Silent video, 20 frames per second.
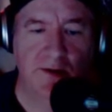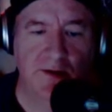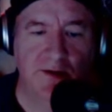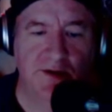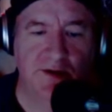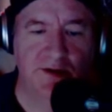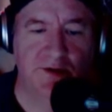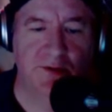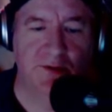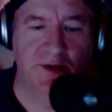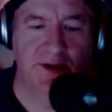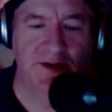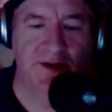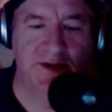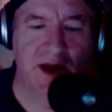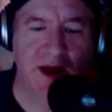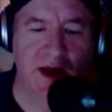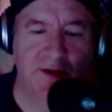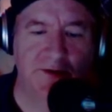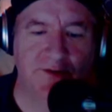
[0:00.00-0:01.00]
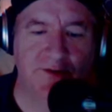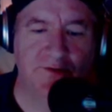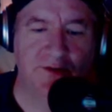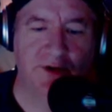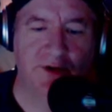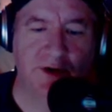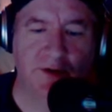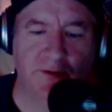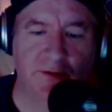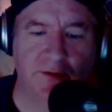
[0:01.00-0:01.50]
So when this guy was
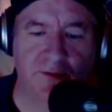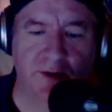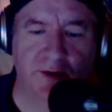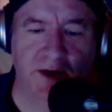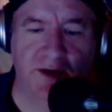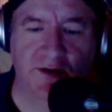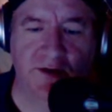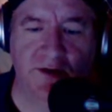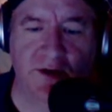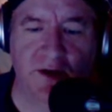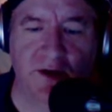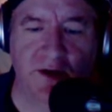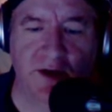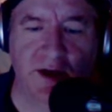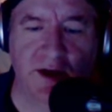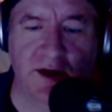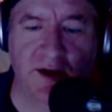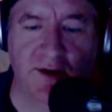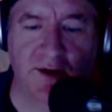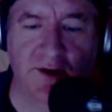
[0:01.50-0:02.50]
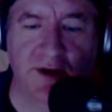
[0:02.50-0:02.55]
flirting with me and talking